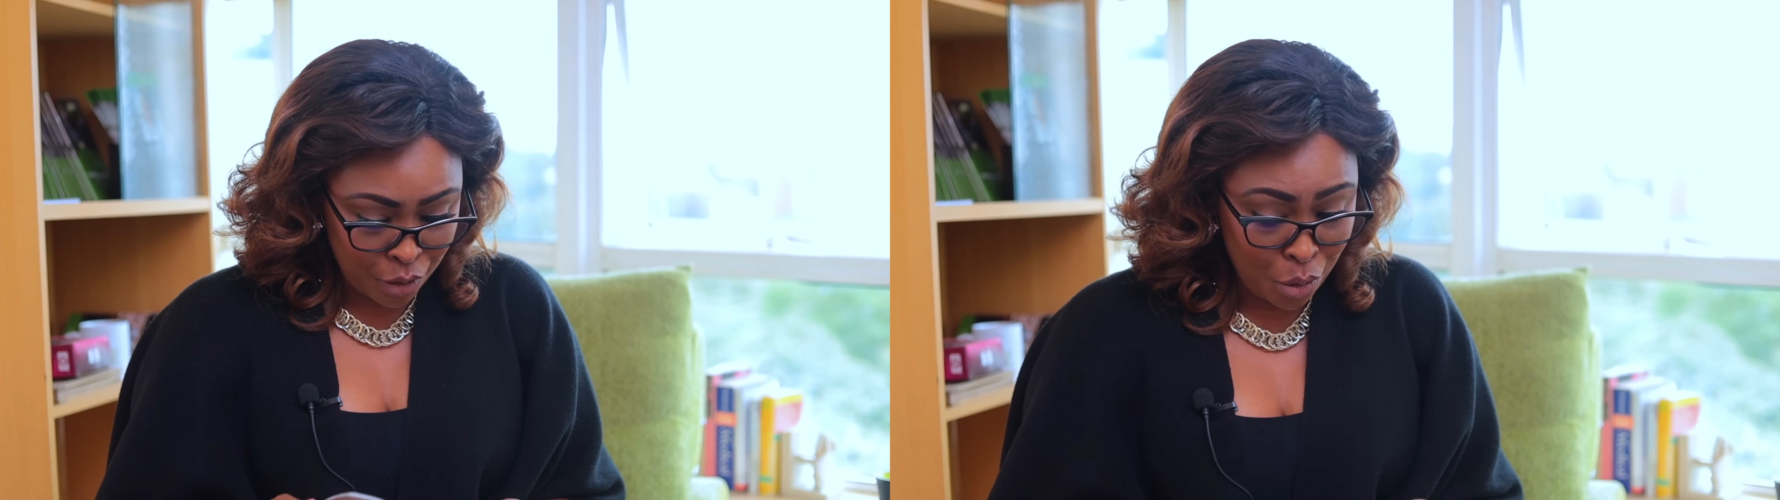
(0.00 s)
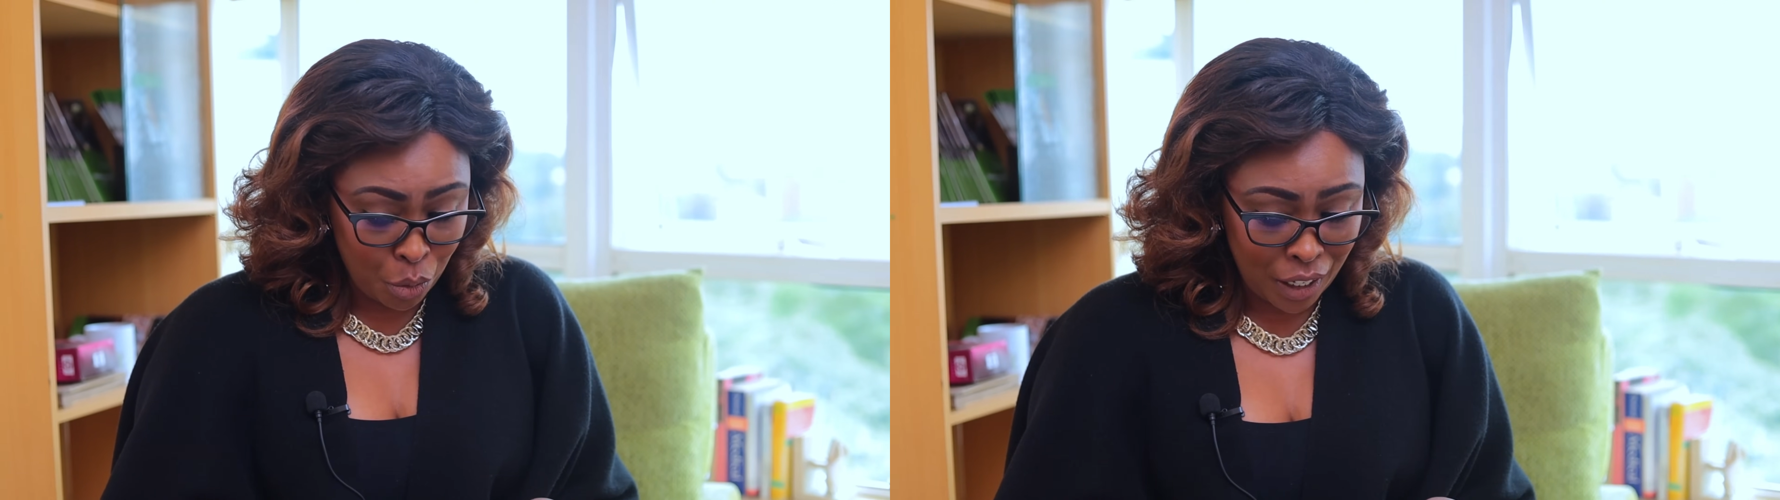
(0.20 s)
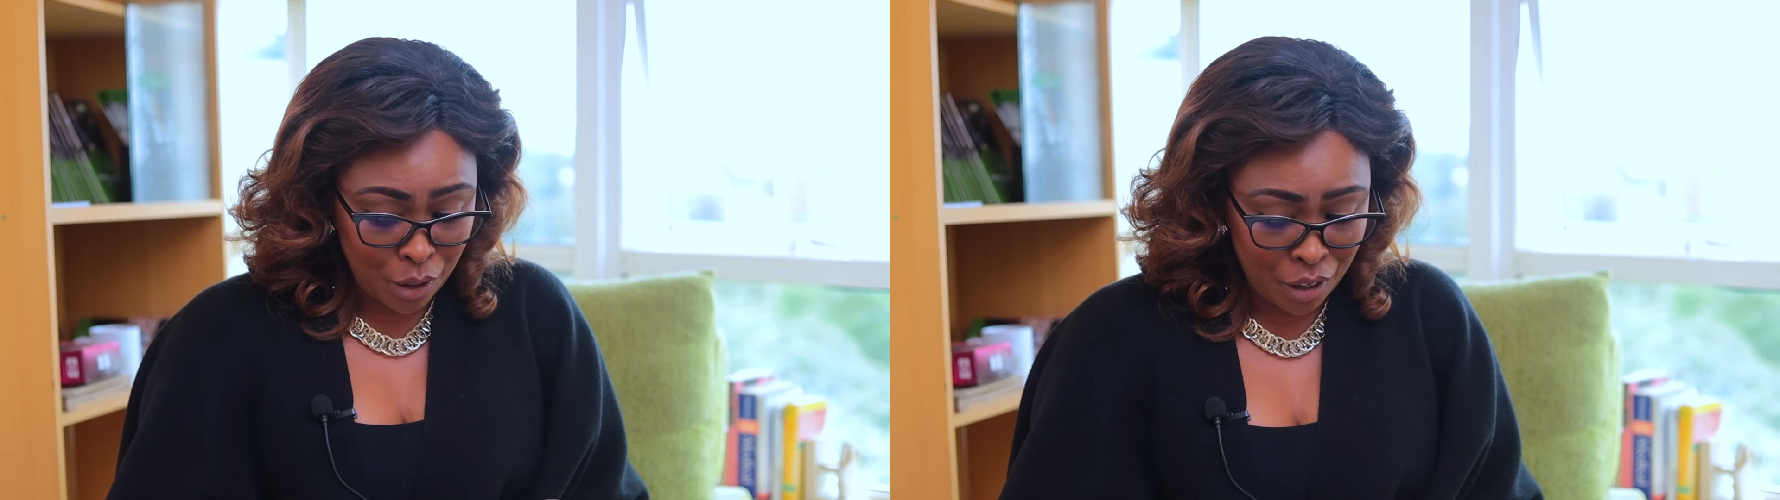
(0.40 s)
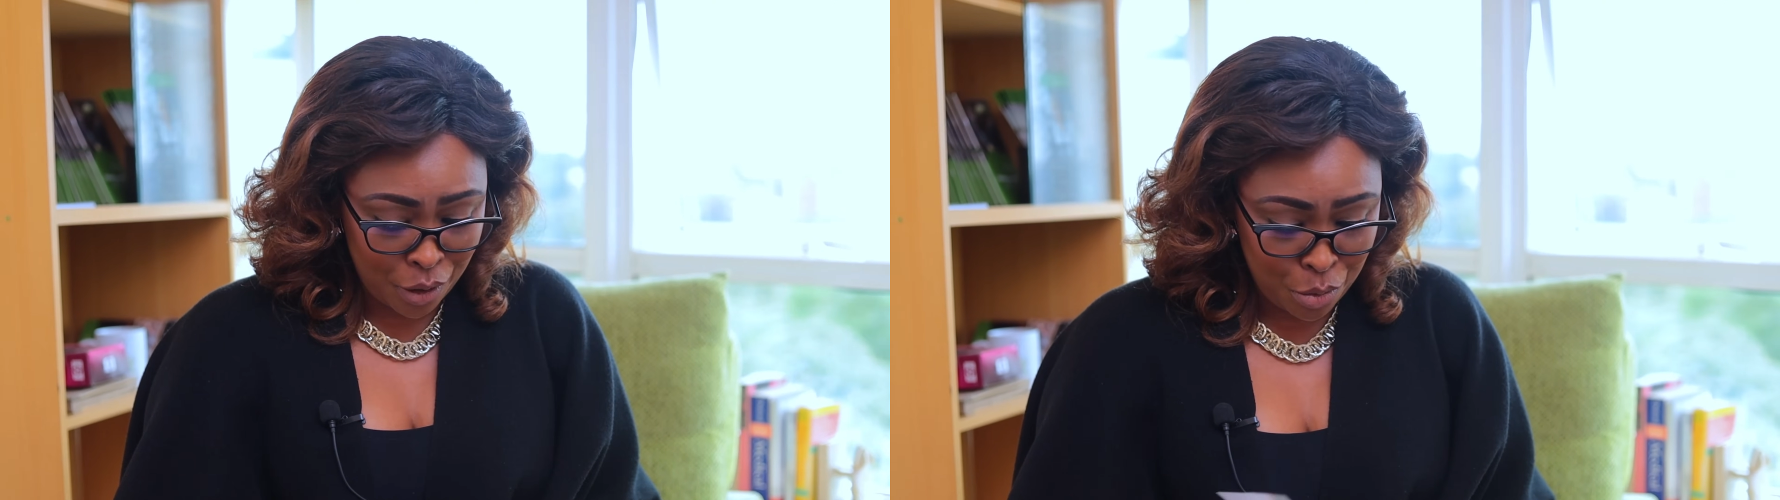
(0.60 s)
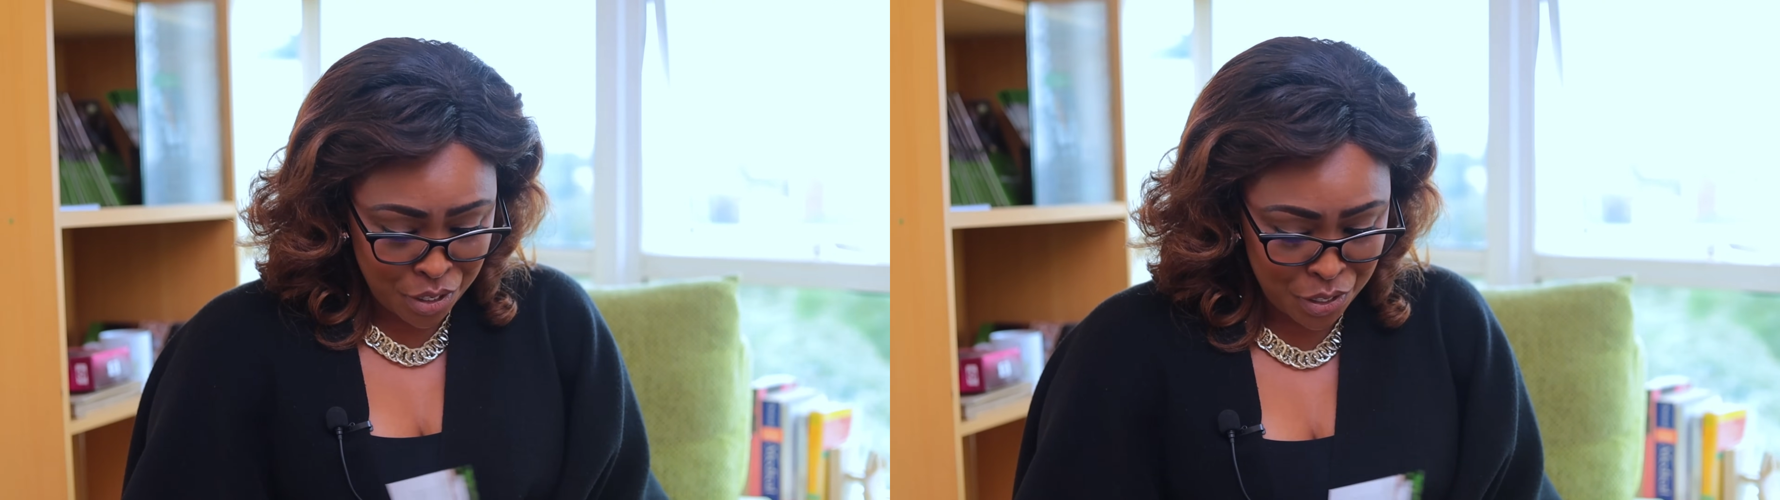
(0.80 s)
You know what
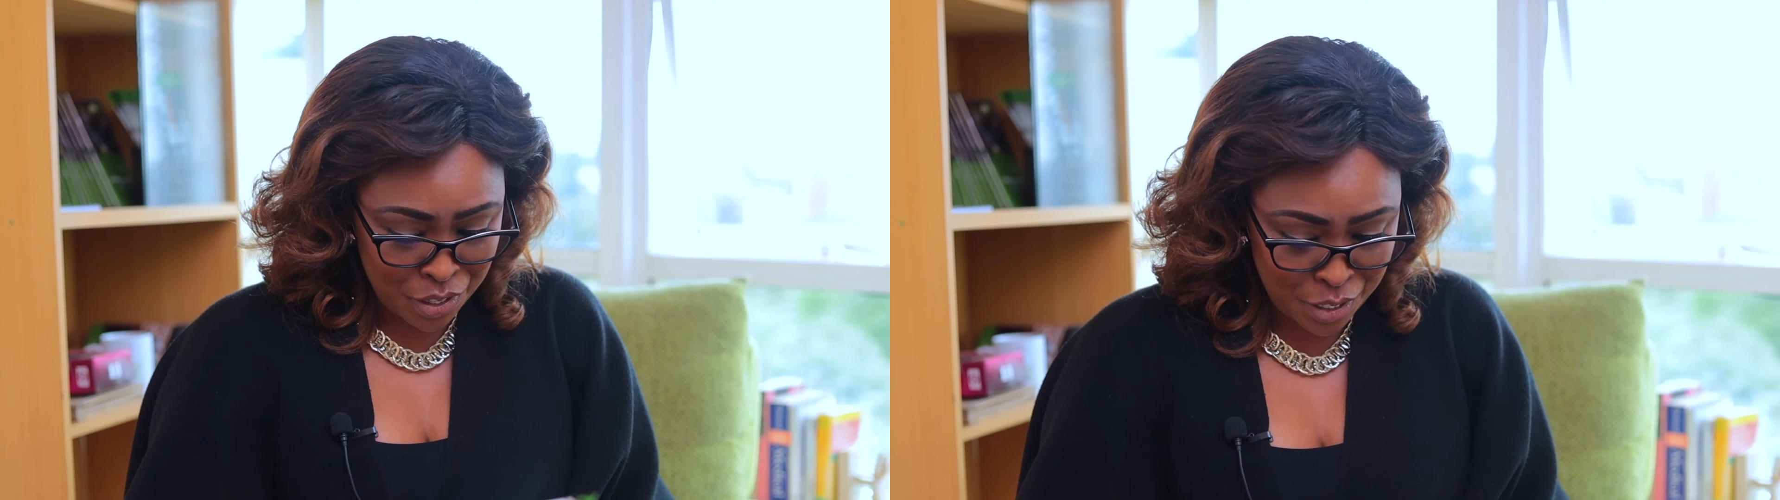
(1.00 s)
I wish